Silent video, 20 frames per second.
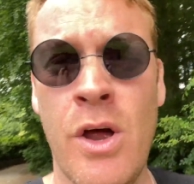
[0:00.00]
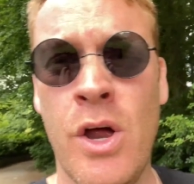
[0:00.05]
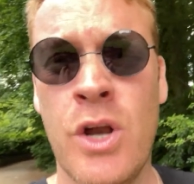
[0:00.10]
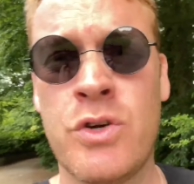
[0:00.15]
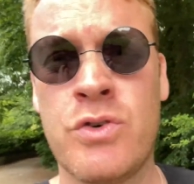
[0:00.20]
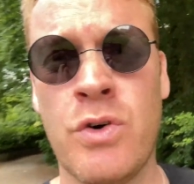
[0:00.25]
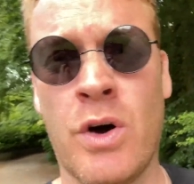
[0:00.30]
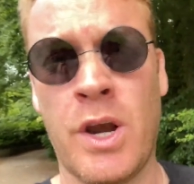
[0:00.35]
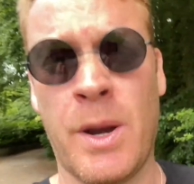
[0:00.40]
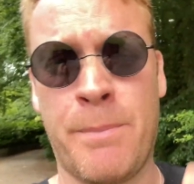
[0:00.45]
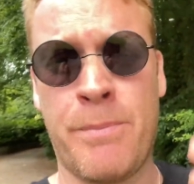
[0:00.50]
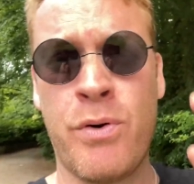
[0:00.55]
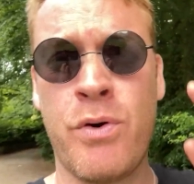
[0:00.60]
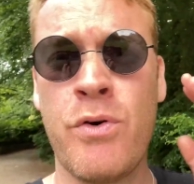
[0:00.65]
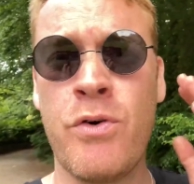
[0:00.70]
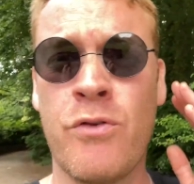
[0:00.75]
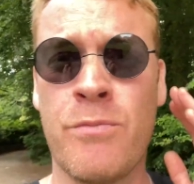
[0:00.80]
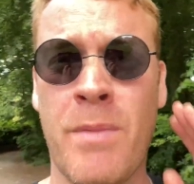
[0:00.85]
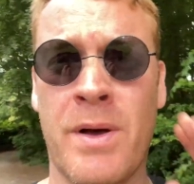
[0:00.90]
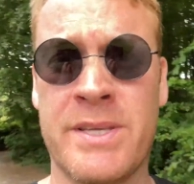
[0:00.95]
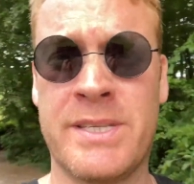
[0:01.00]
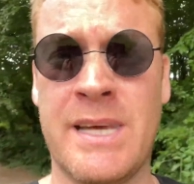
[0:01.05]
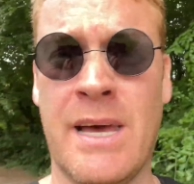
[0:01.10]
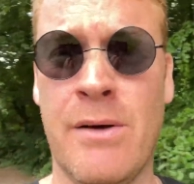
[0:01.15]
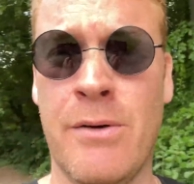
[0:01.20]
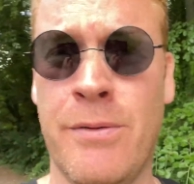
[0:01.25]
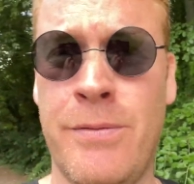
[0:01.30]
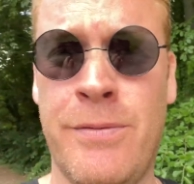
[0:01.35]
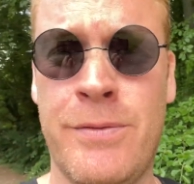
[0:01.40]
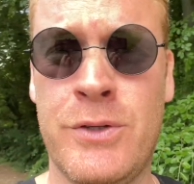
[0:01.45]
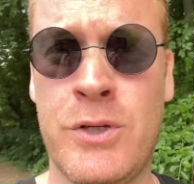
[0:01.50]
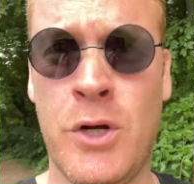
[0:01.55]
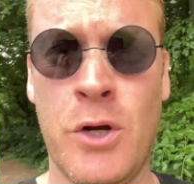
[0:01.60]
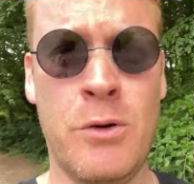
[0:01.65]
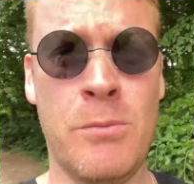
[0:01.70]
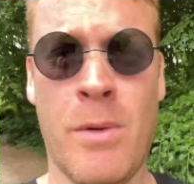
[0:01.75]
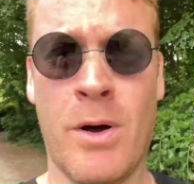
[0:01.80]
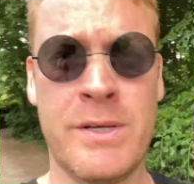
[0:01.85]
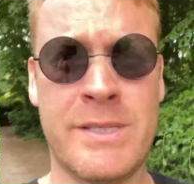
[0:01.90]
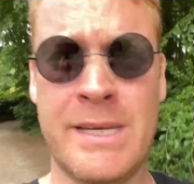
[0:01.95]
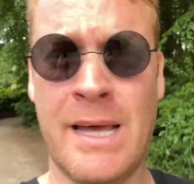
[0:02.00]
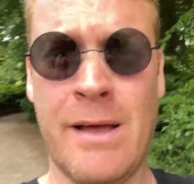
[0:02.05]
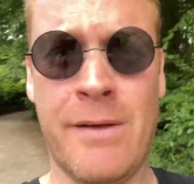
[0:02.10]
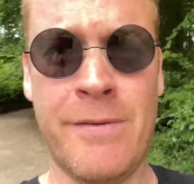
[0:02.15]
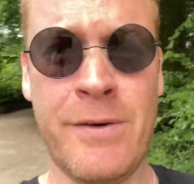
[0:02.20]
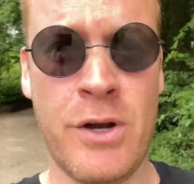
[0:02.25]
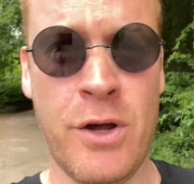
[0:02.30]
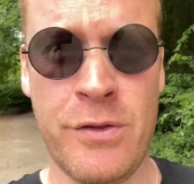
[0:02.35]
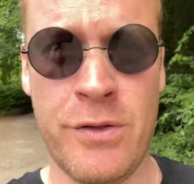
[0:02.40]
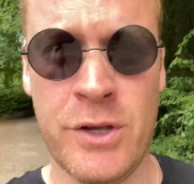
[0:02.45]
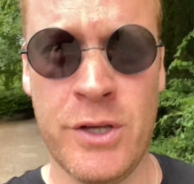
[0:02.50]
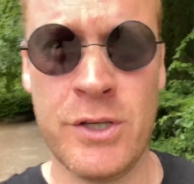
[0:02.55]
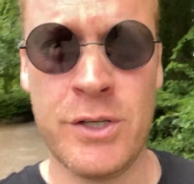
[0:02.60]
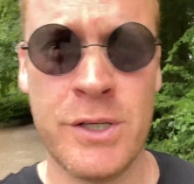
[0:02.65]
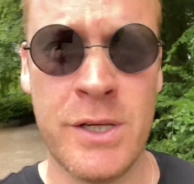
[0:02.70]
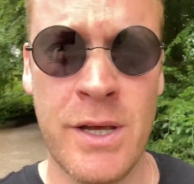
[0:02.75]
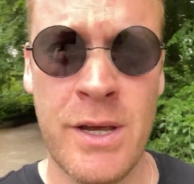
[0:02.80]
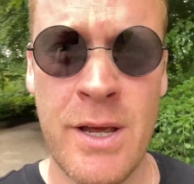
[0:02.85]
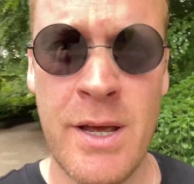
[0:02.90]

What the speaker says: trying to prove myself to myself and others,